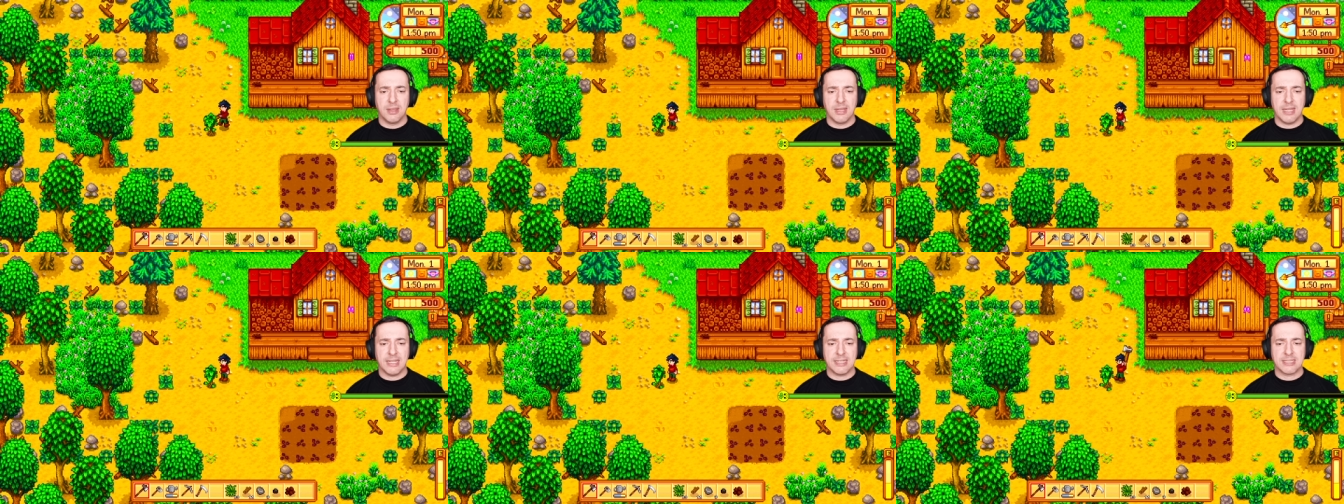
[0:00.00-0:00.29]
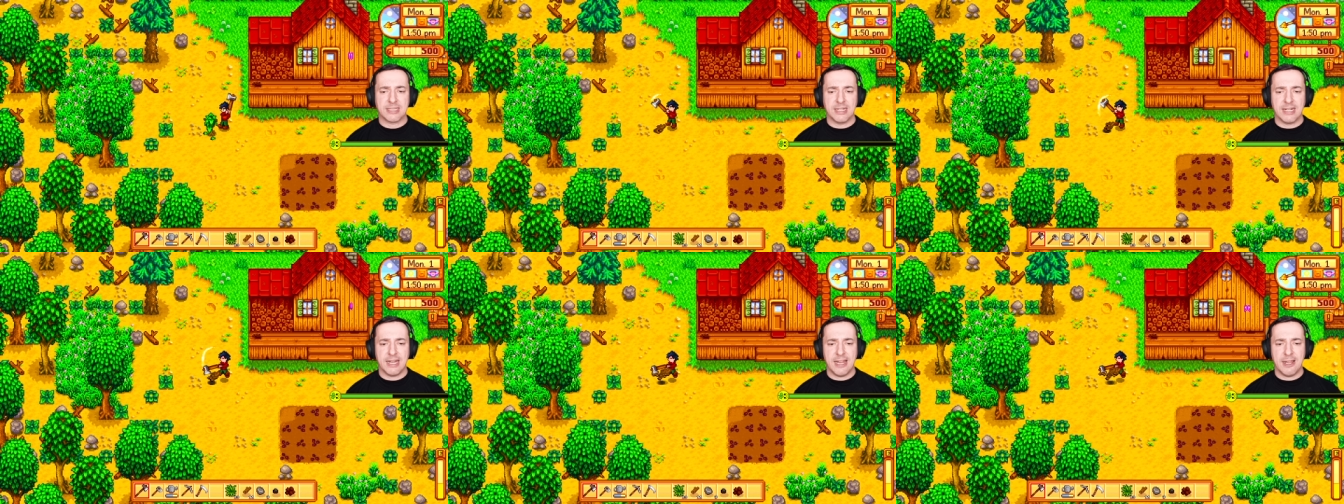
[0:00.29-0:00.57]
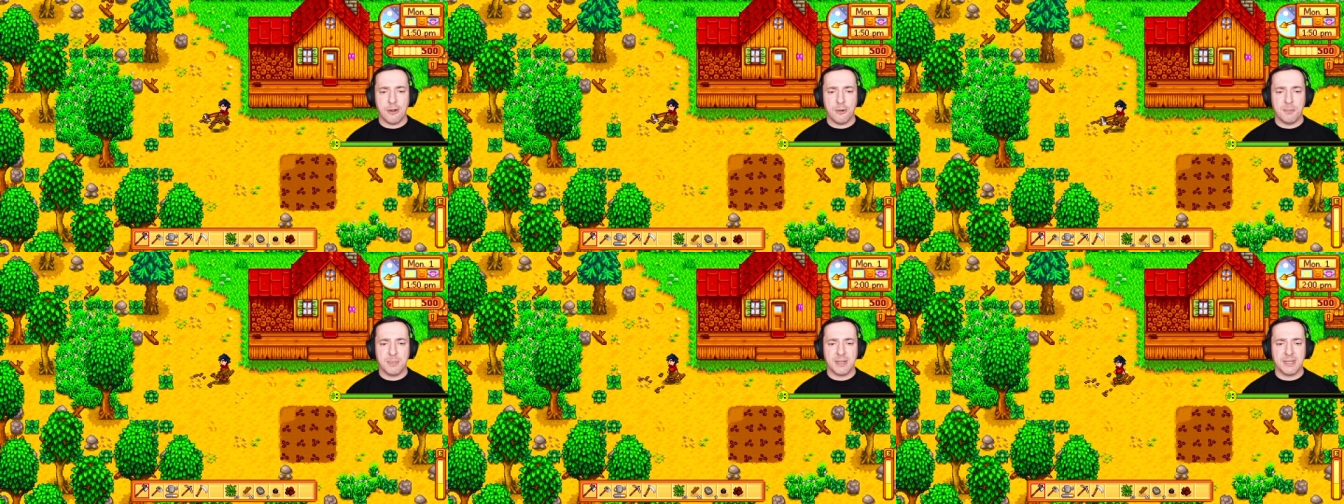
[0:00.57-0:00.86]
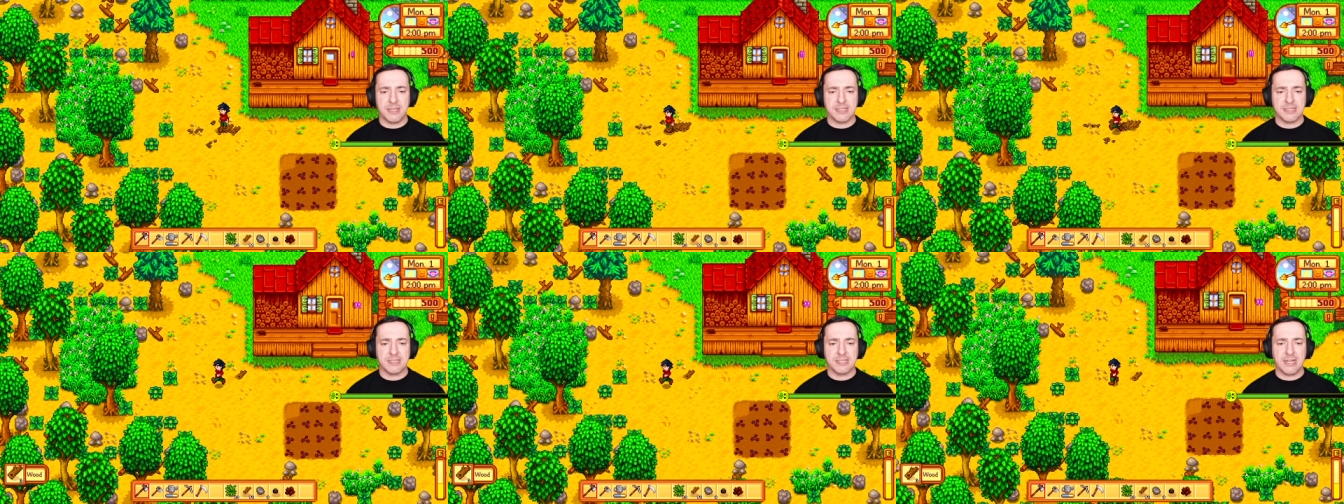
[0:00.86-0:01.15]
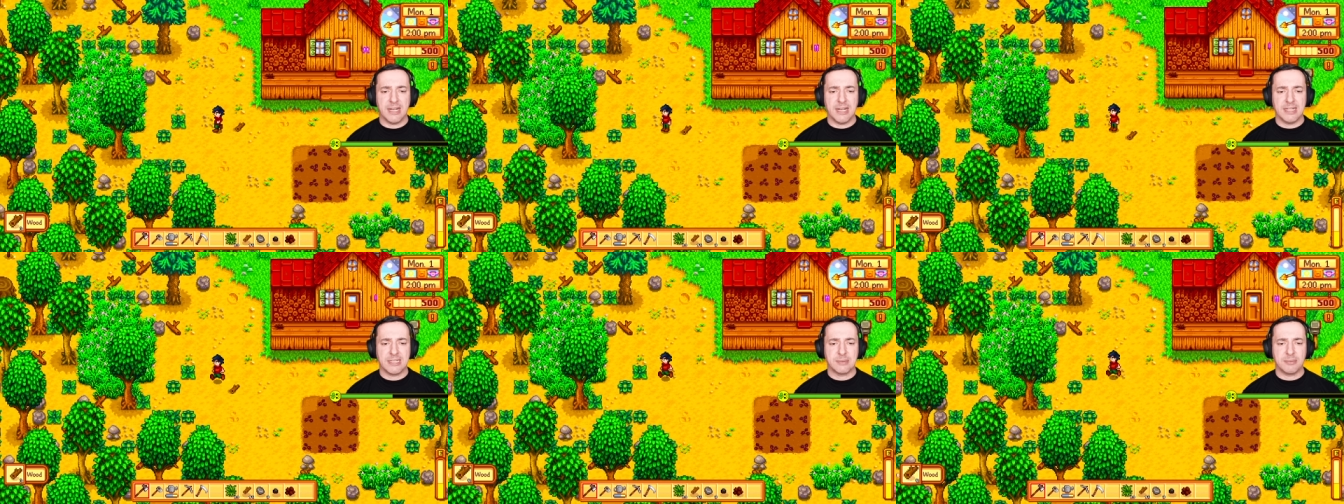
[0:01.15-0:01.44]
that's going to help us
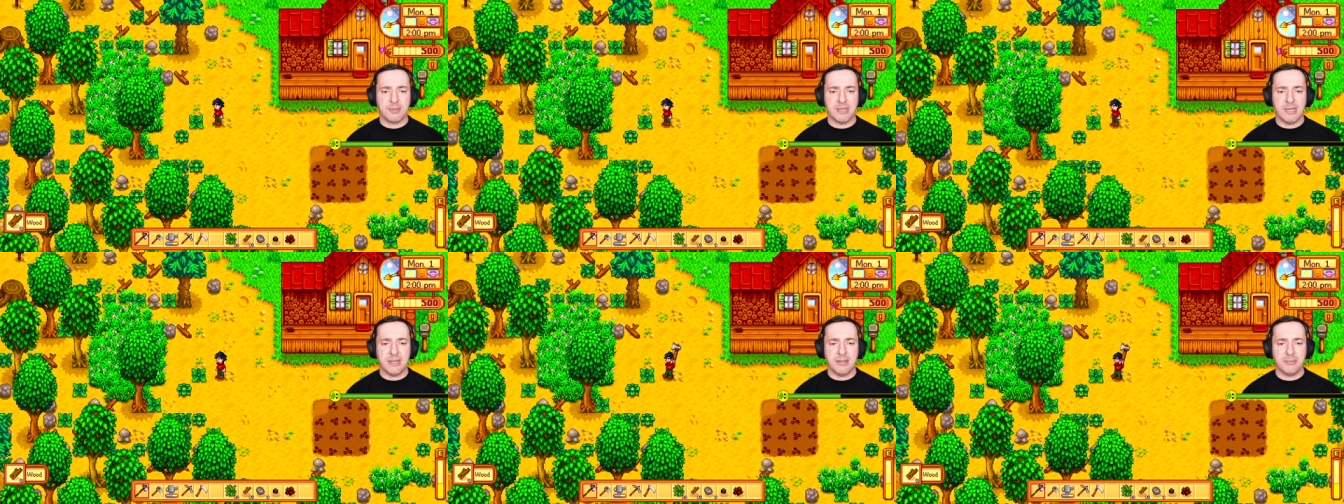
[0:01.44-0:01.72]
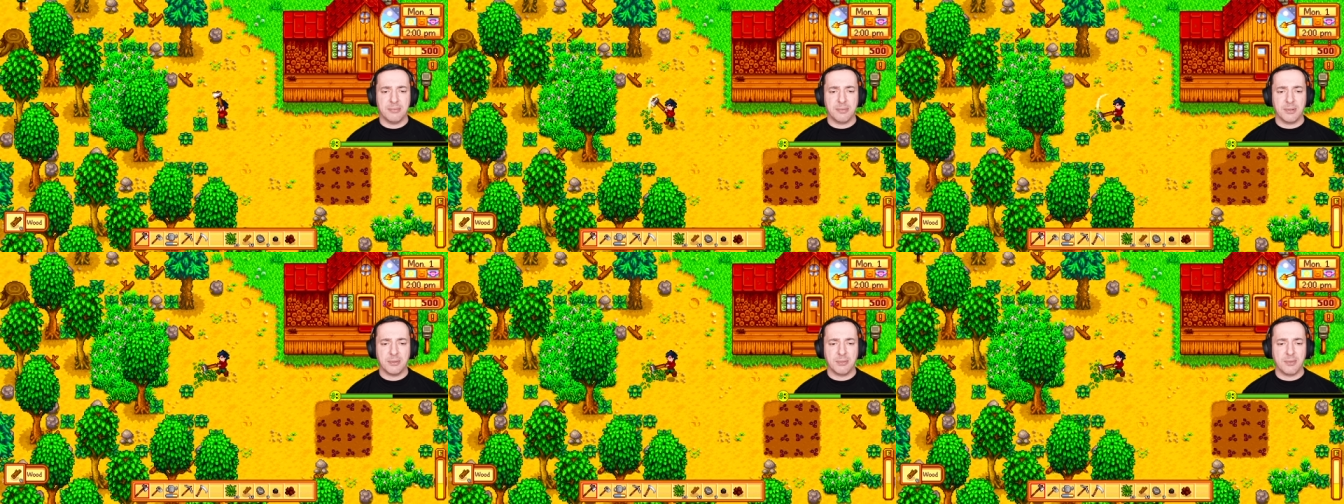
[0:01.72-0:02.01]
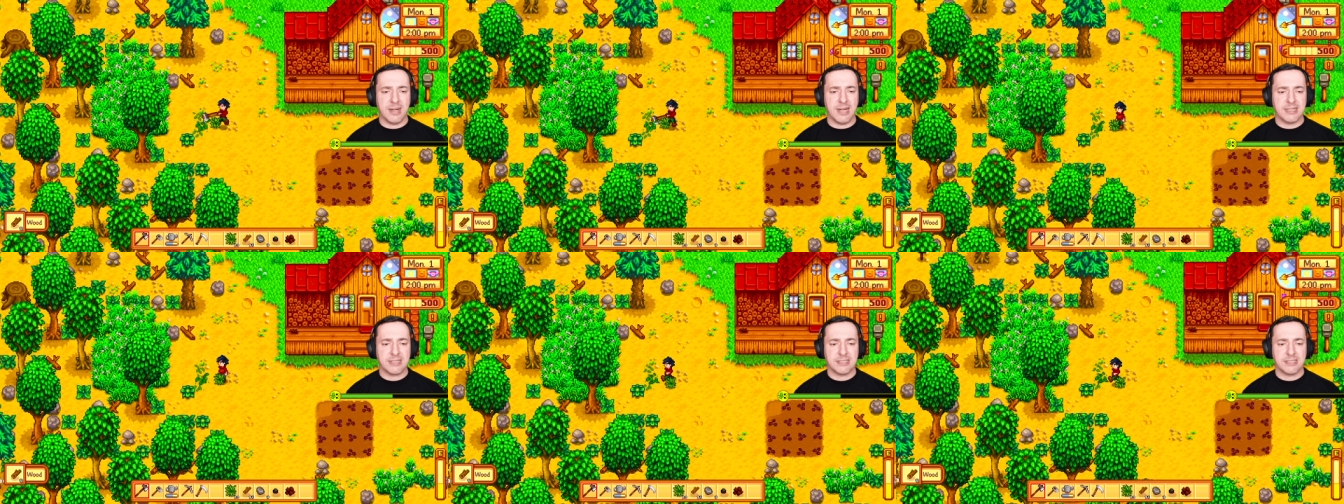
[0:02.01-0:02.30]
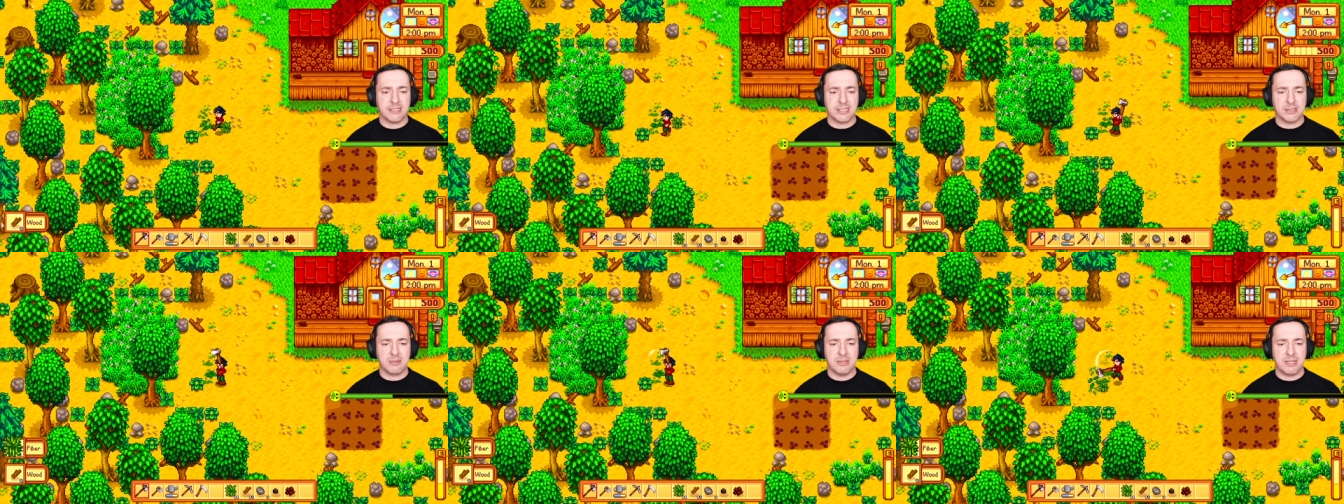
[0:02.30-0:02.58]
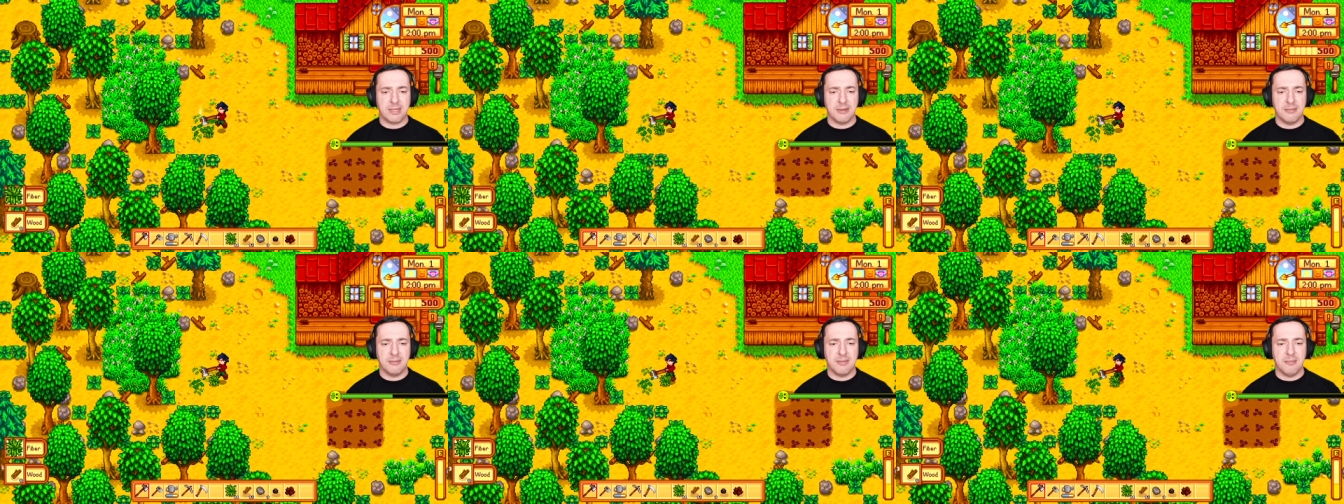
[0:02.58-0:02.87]
as we progress because we
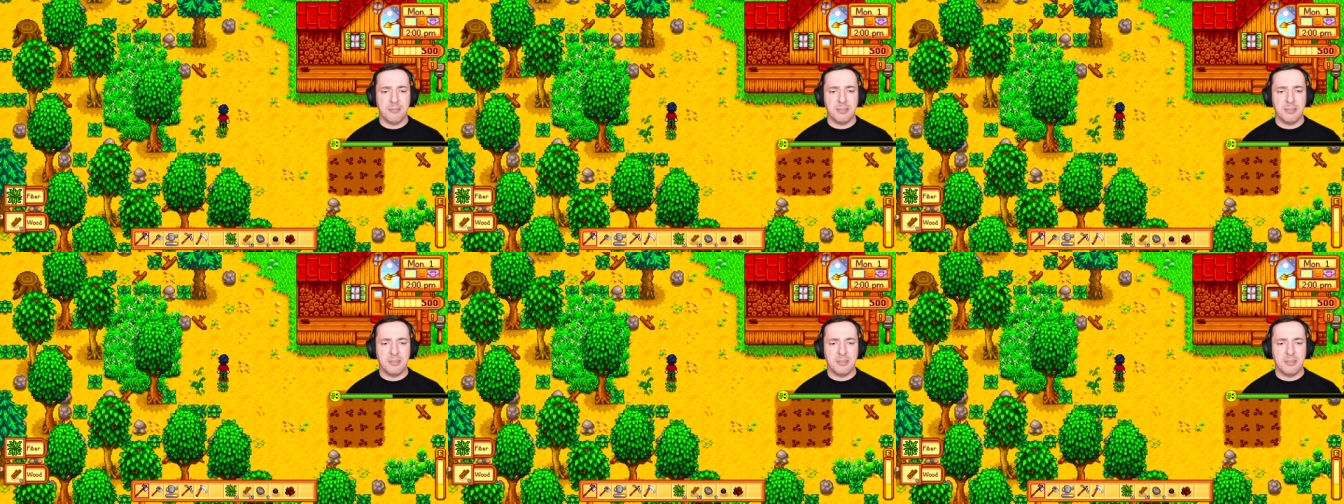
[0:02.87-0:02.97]
can